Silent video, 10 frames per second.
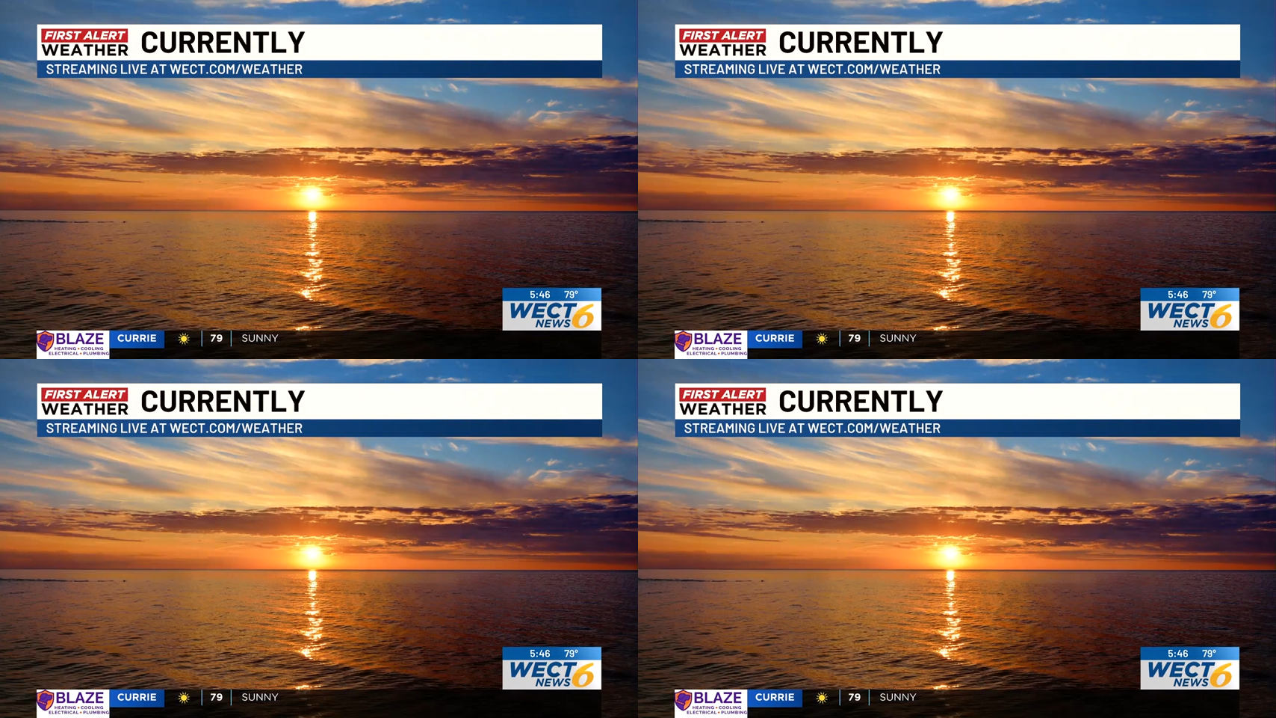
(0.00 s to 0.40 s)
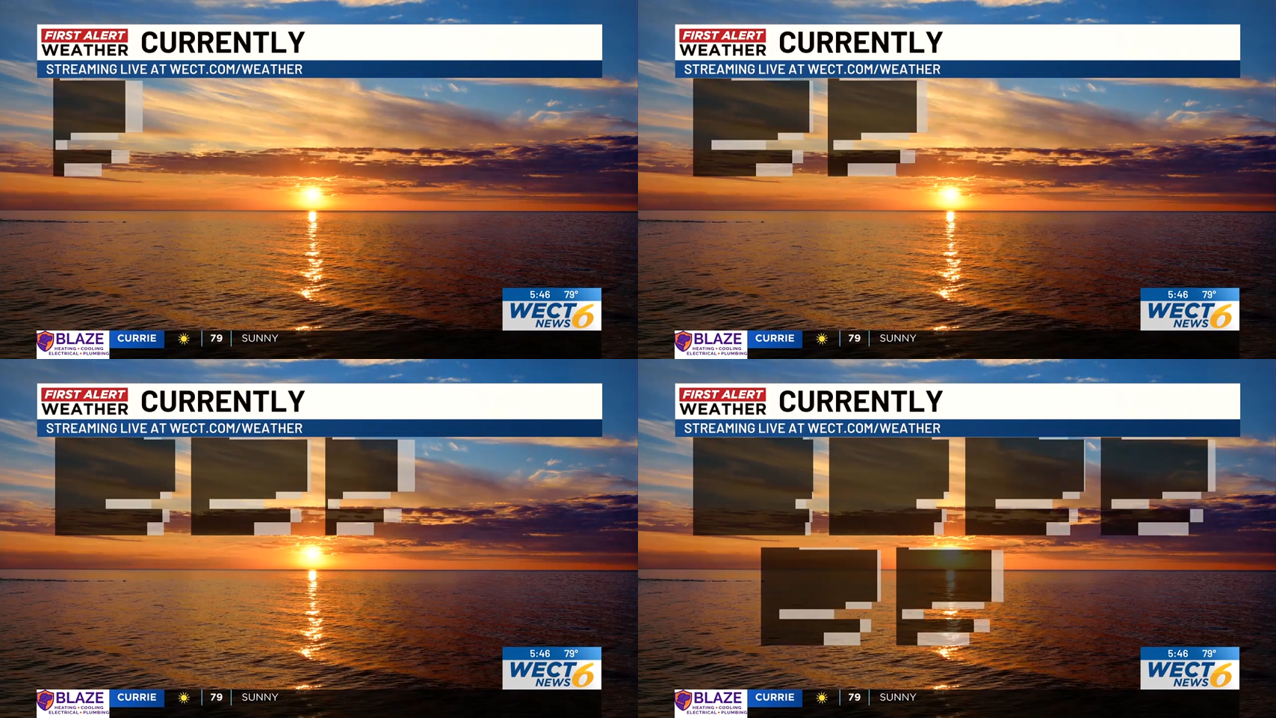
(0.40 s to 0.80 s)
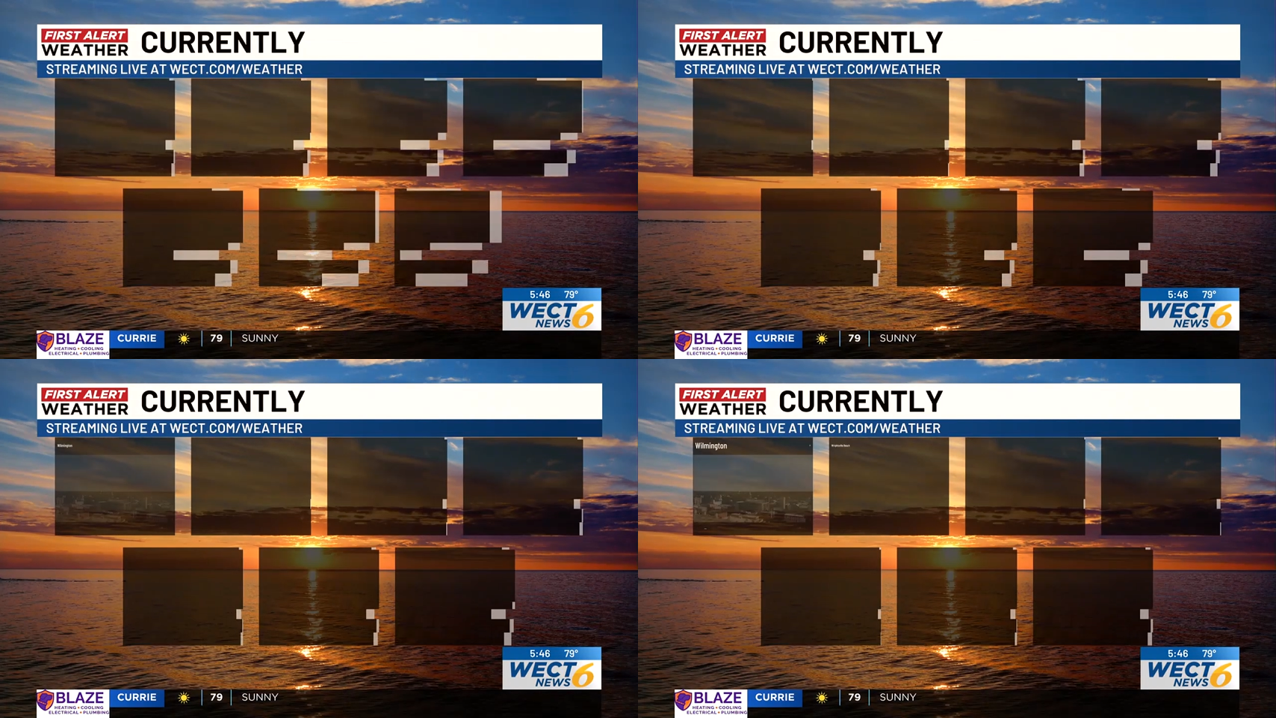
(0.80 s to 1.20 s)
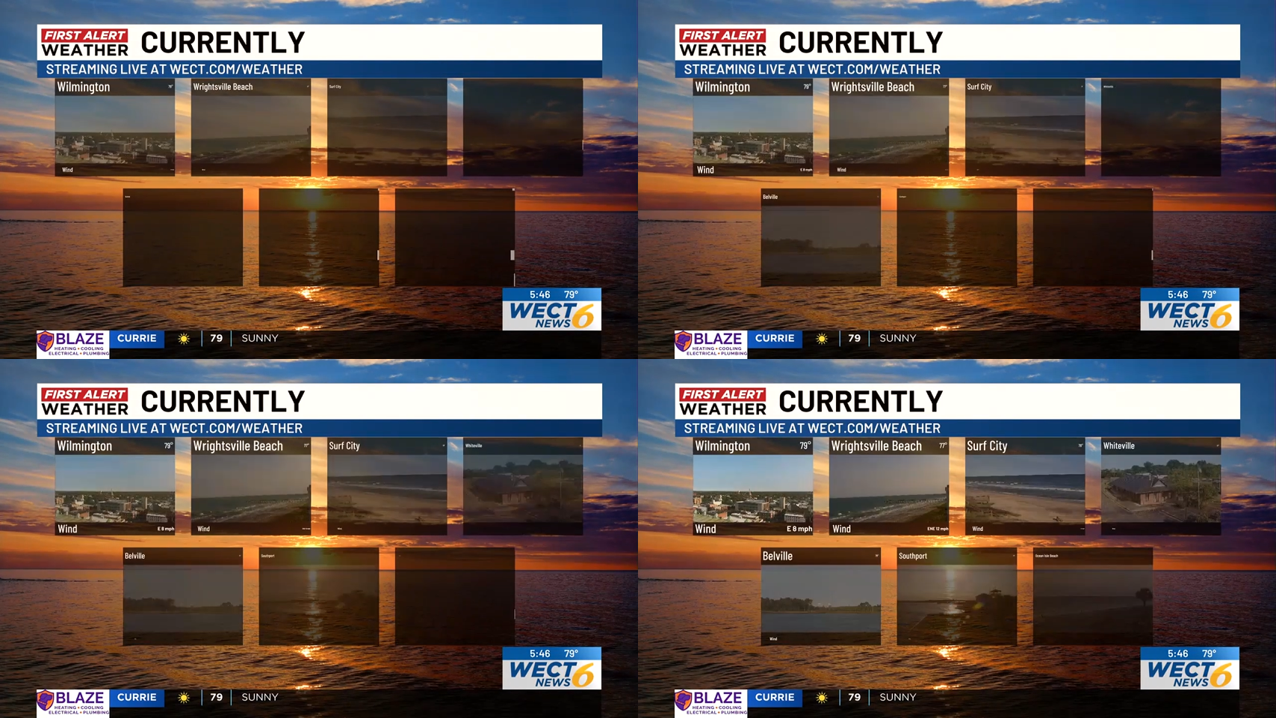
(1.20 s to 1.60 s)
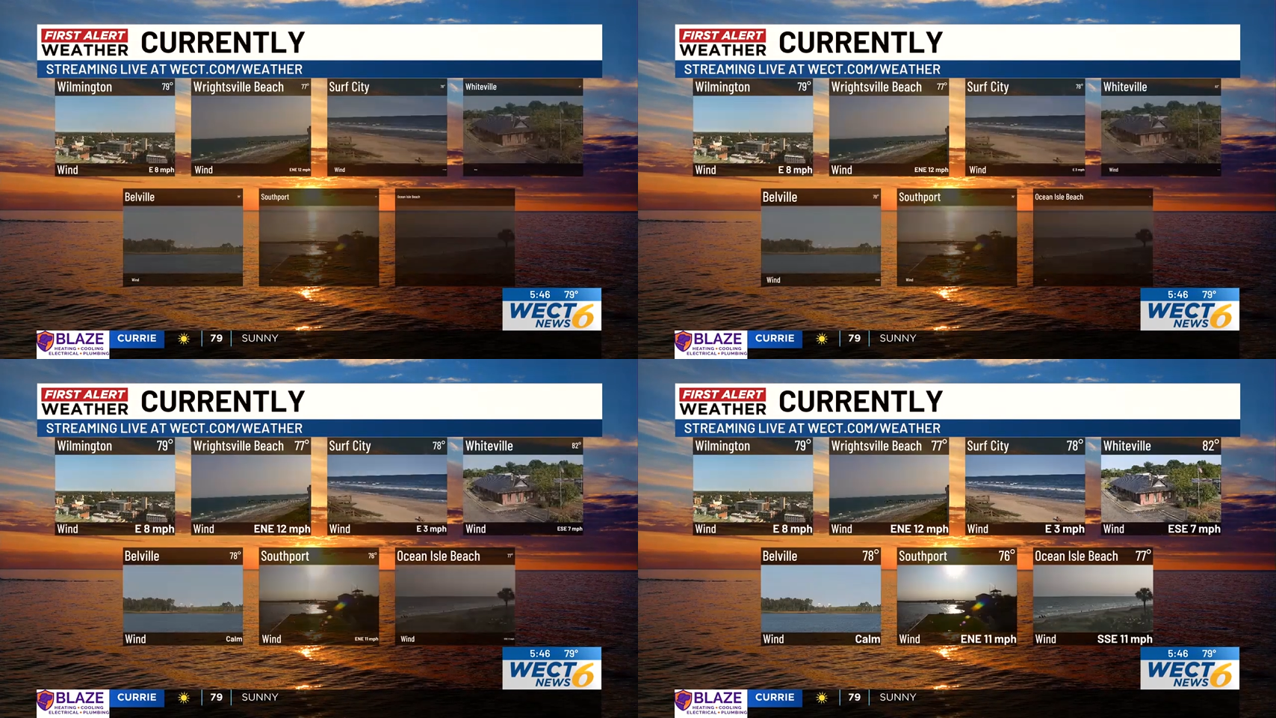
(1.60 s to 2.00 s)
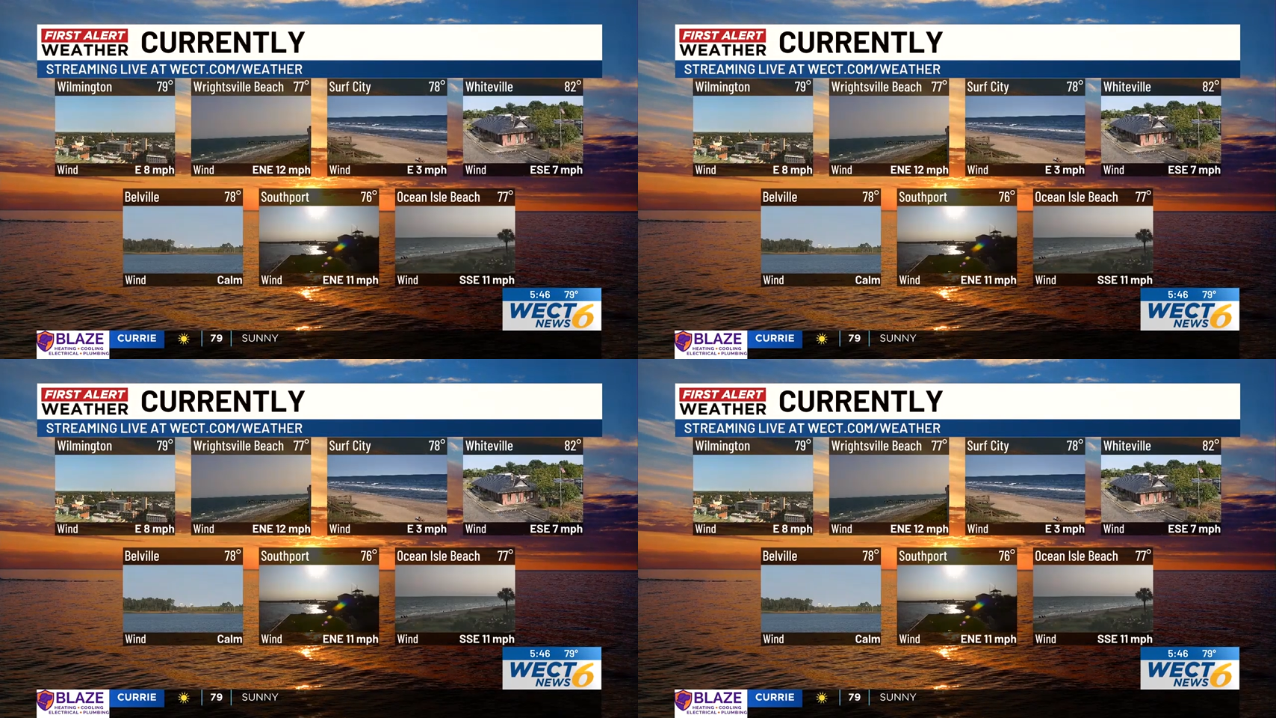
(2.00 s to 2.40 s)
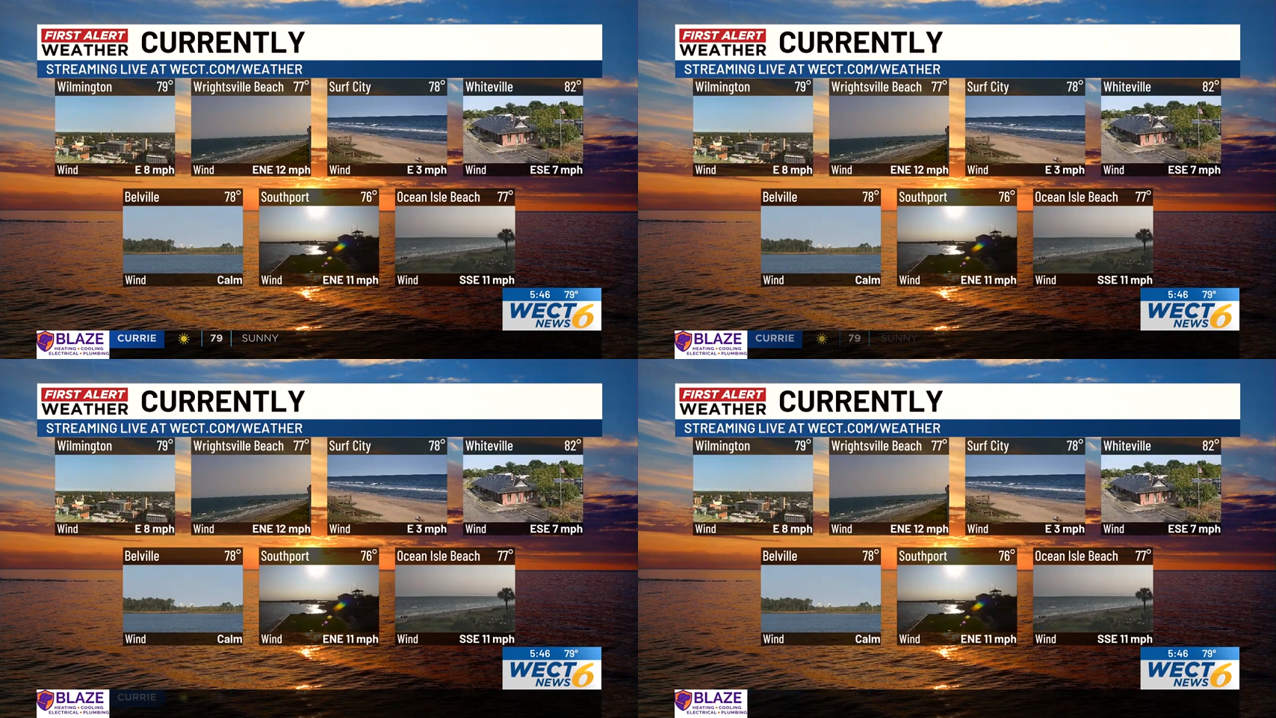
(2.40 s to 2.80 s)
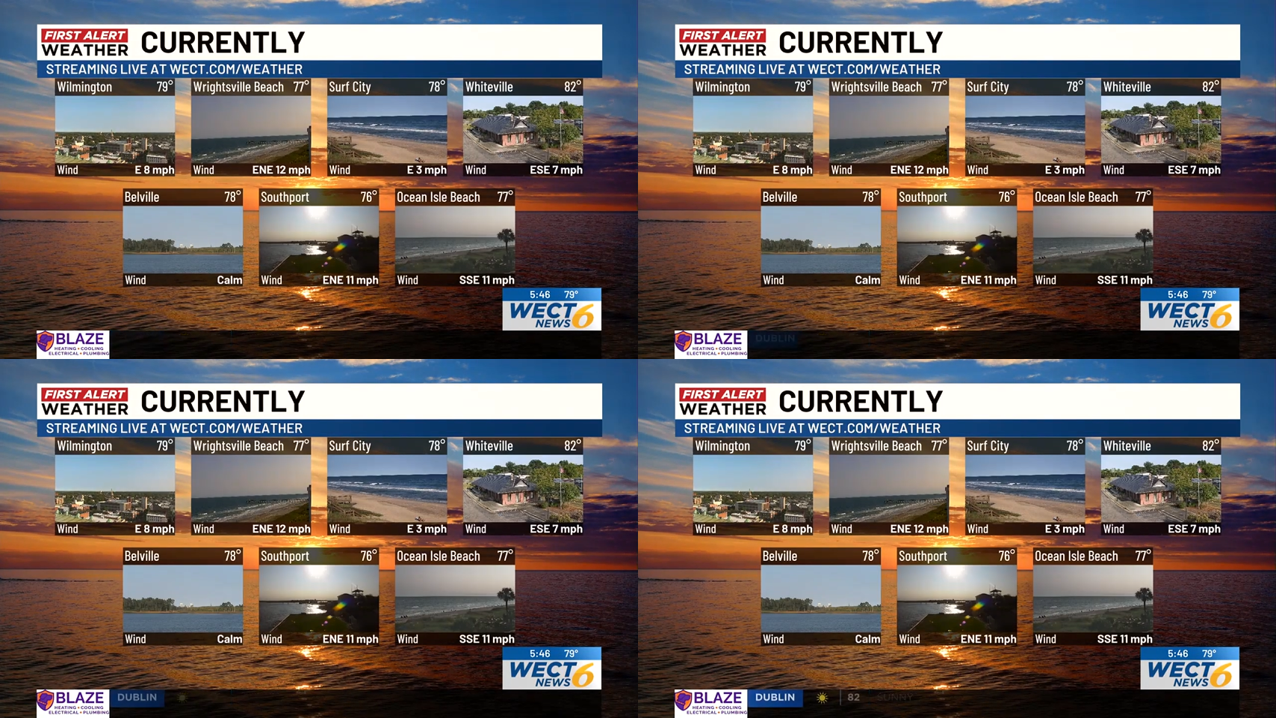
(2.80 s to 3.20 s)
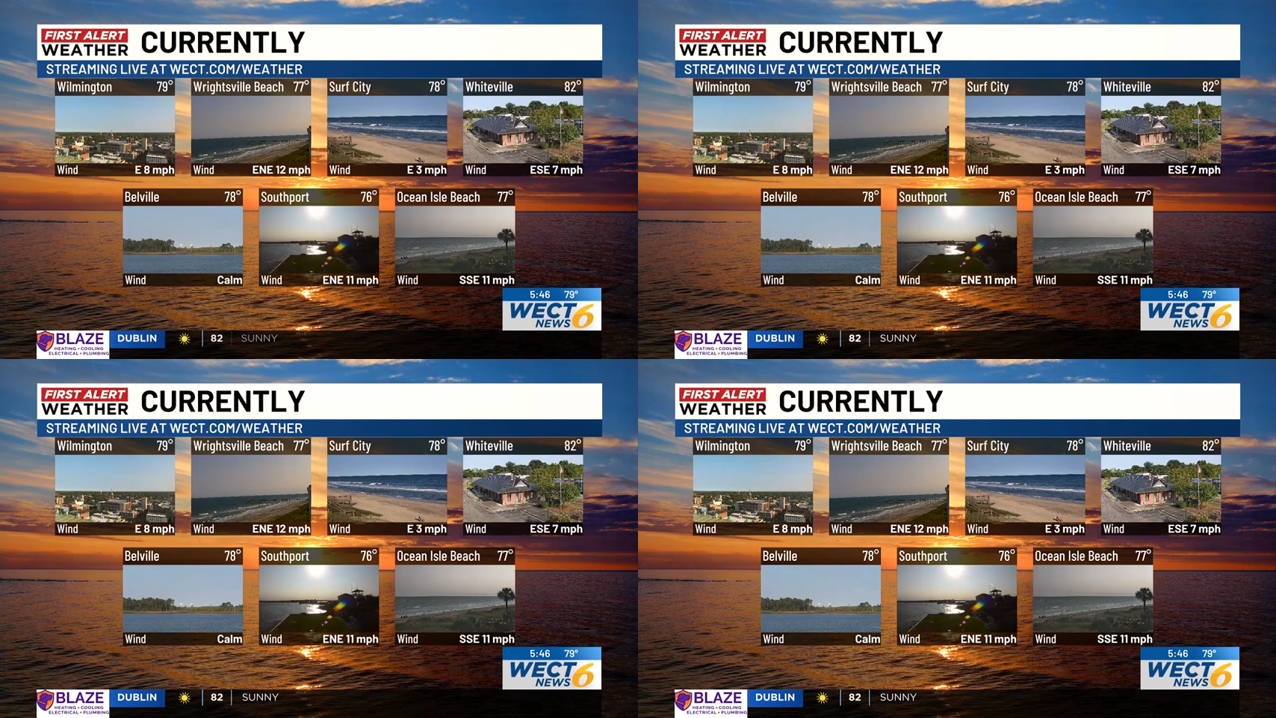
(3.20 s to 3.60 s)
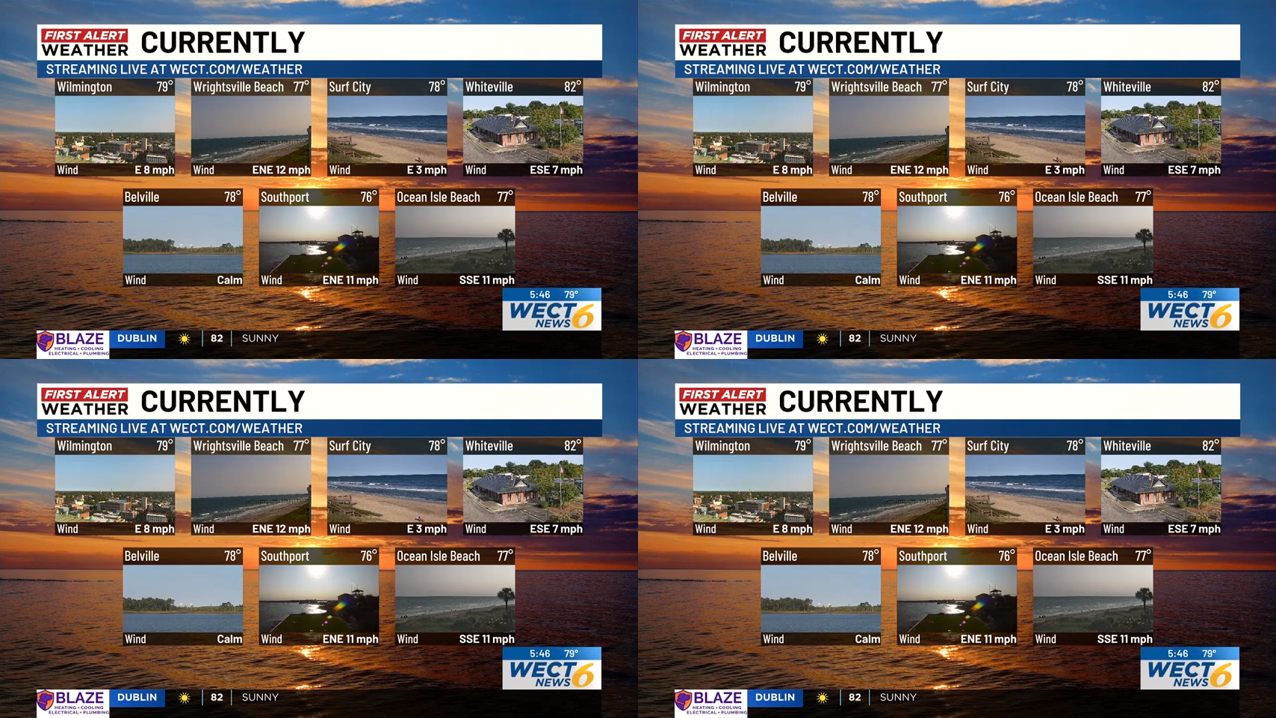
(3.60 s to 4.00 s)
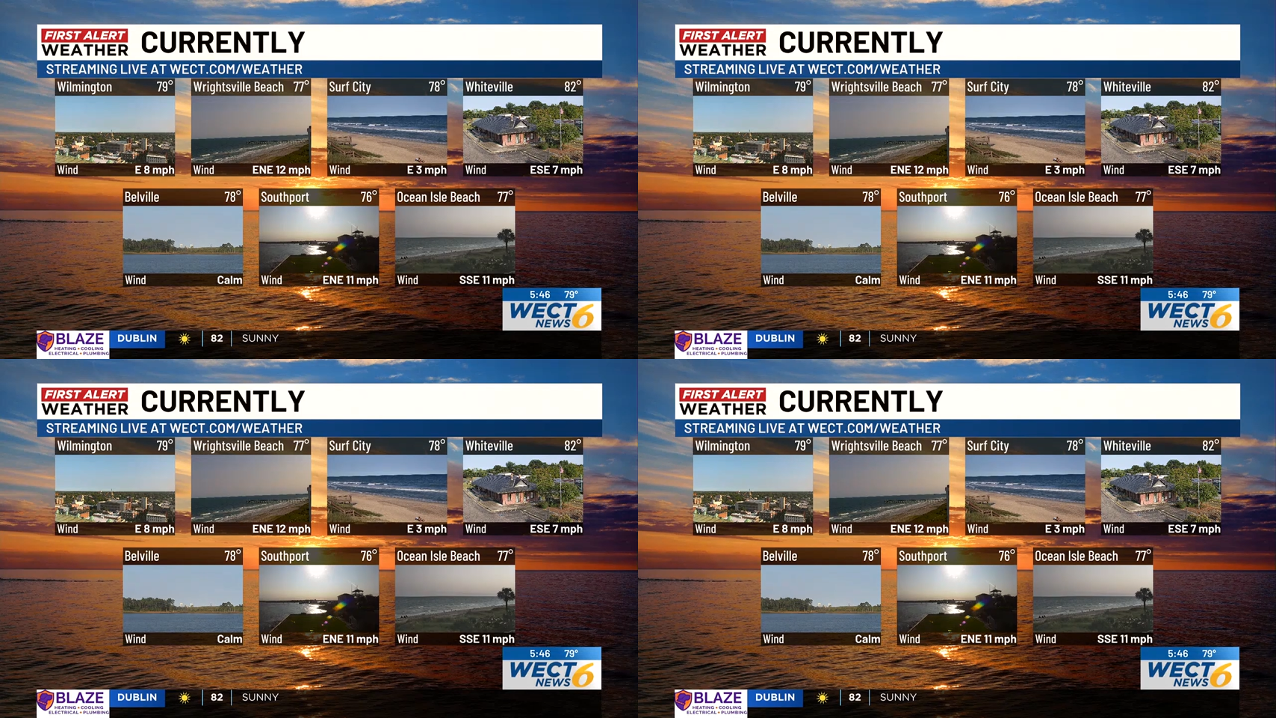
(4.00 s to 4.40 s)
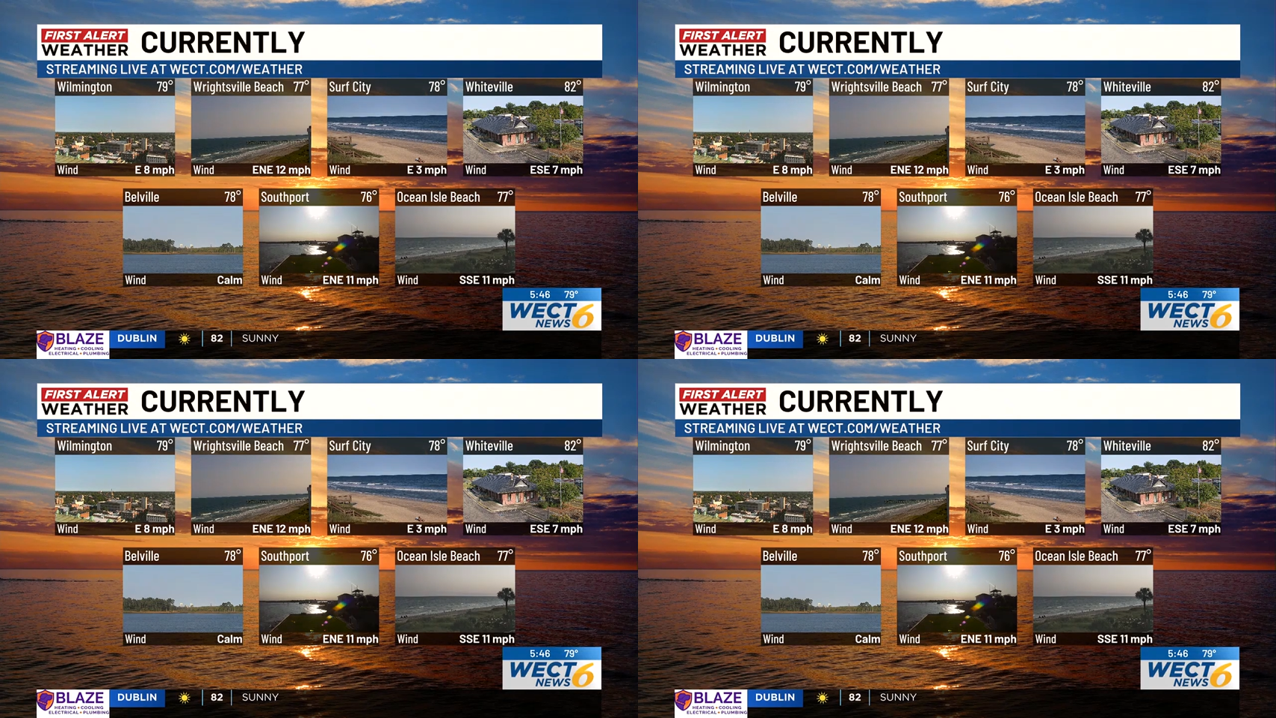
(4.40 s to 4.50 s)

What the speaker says: Nobody's mouth can be seen.